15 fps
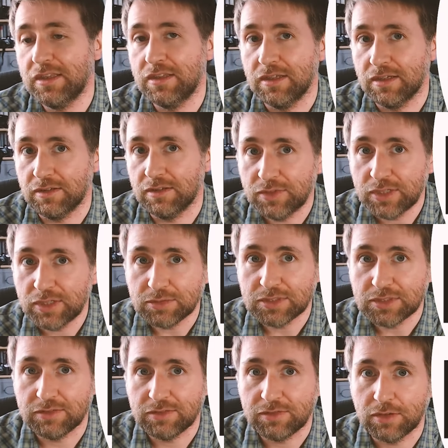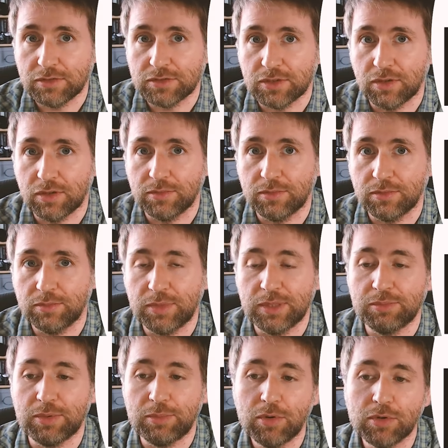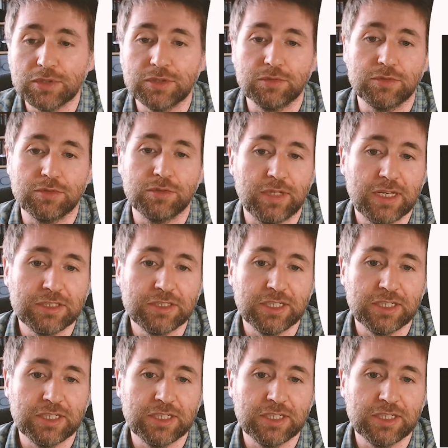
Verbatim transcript: the frequency of the photon being proportional to the